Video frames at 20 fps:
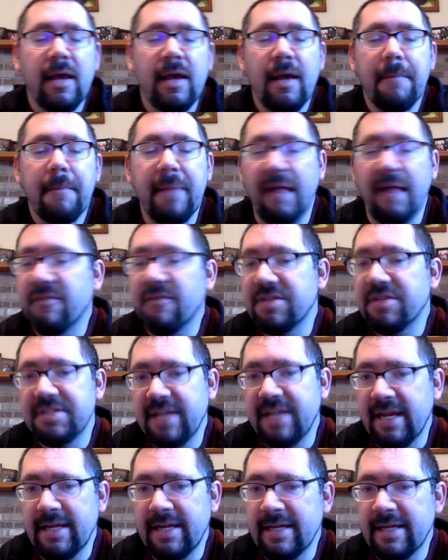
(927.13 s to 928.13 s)
But every
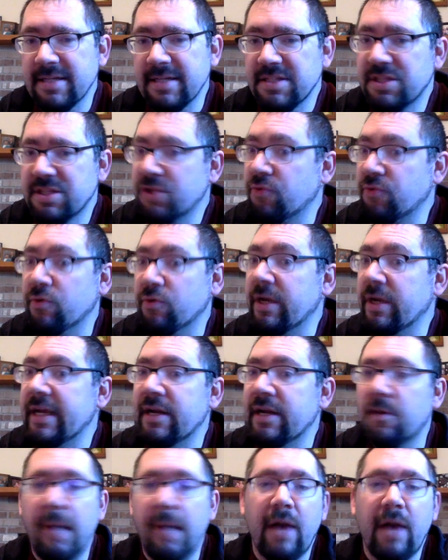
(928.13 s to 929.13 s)
state gets 3 no
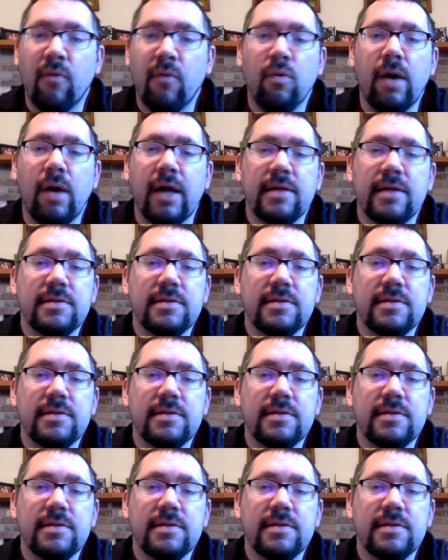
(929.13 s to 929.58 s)
matter what.